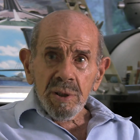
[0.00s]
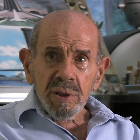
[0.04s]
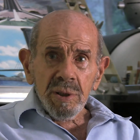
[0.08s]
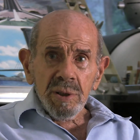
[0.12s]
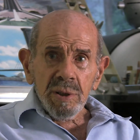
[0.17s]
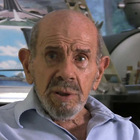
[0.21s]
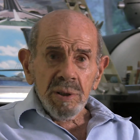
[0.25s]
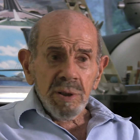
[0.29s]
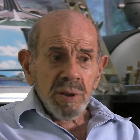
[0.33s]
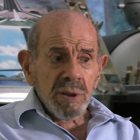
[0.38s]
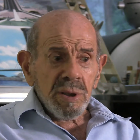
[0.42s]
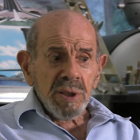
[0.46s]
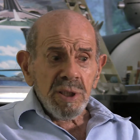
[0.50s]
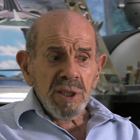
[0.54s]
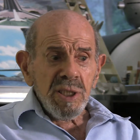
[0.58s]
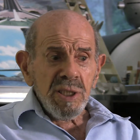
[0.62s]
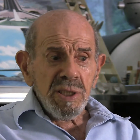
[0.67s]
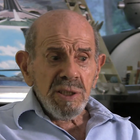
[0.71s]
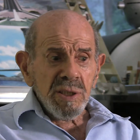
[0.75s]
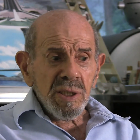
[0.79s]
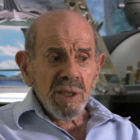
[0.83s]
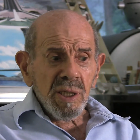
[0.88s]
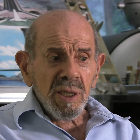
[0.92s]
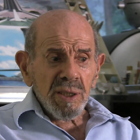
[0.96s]
You
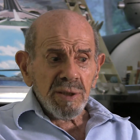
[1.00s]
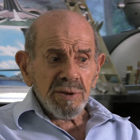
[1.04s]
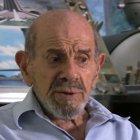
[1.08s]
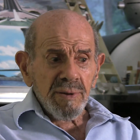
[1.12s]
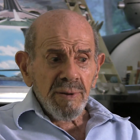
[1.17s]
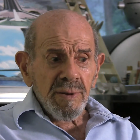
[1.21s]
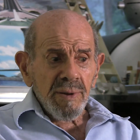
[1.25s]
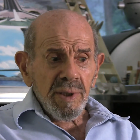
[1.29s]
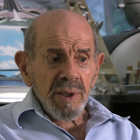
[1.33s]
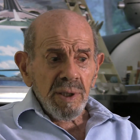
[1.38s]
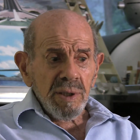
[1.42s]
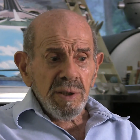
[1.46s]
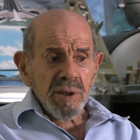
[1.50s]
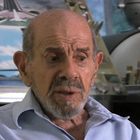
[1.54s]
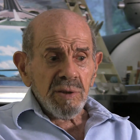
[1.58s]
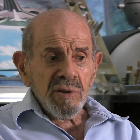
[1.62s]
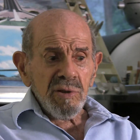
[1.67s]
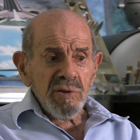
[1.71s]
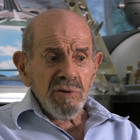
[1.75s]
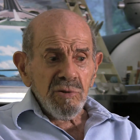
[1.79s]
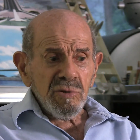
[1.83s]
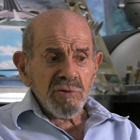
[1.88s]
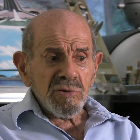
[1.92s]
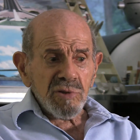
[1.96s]
need not you
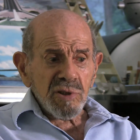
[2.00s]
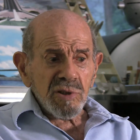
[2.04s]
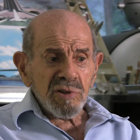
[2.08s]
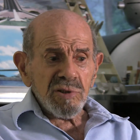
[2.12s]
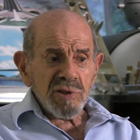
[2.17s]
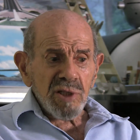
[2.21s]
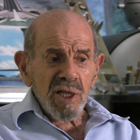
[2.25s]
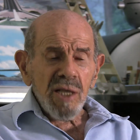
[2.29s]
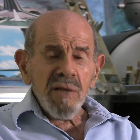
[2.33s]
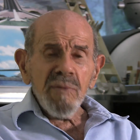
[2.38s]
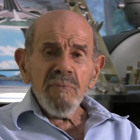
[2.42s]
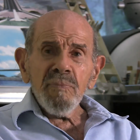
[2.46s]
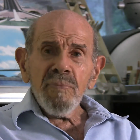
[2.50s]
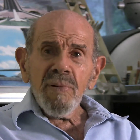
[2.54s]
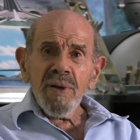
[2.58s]
can use the same